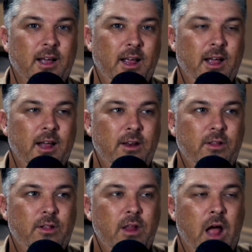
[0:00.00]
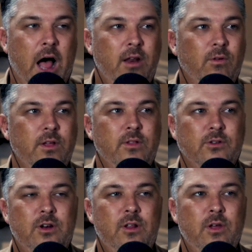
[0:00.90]
And I don't think
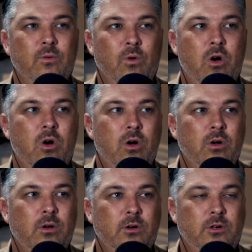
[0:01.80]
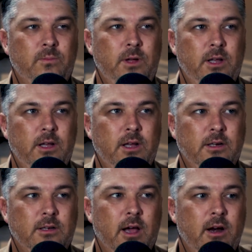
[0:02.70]
there's anything wrong to be
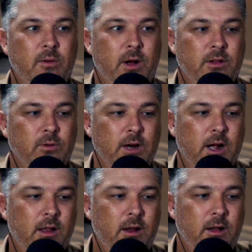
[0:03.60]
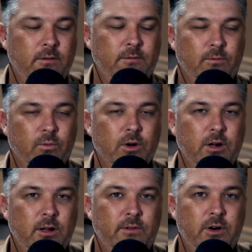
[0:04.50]
excited about the reality of we're going
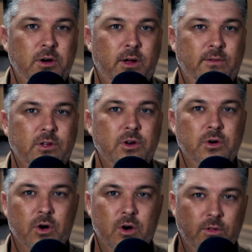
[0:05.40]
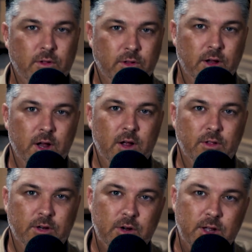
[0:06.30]
to live in a new heavens and a new earth, and
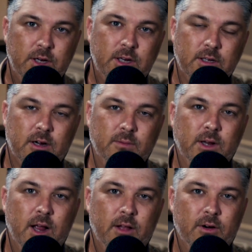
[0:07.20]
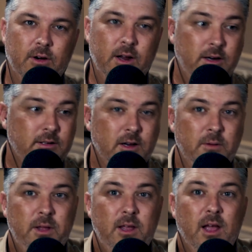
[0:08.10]
the two entities come together, and it's going
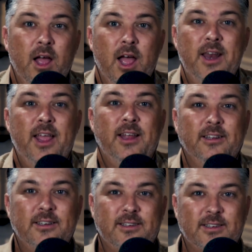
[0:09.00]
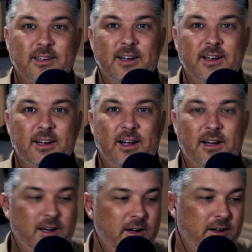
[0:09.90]
to be
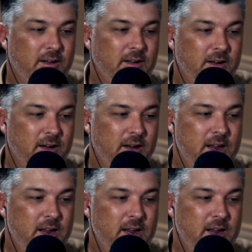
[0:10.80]
uh, an